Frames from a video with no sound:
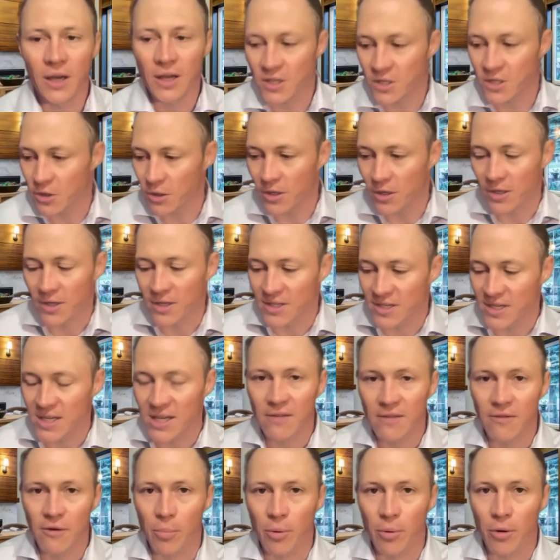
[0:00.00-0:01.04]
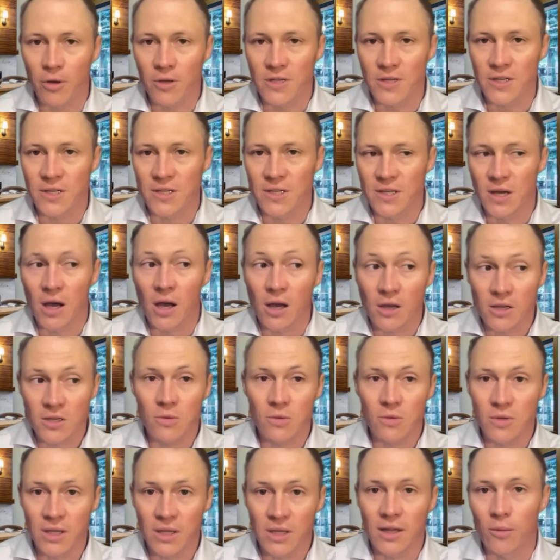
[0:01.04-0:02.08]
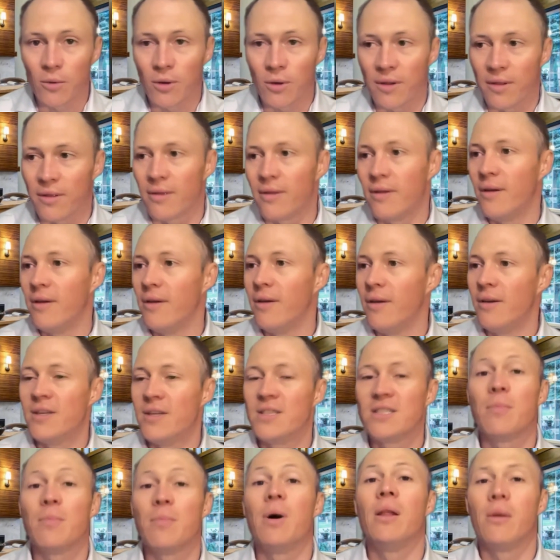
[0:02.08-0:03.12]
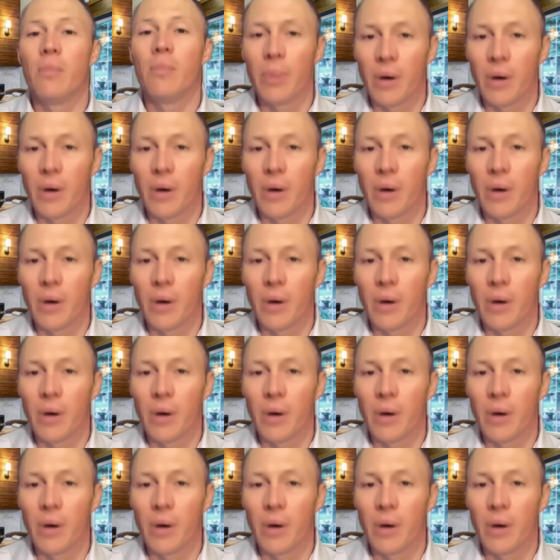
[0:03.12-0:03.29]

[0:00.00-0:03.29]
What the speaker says: because you can see if a person's also dealing with some other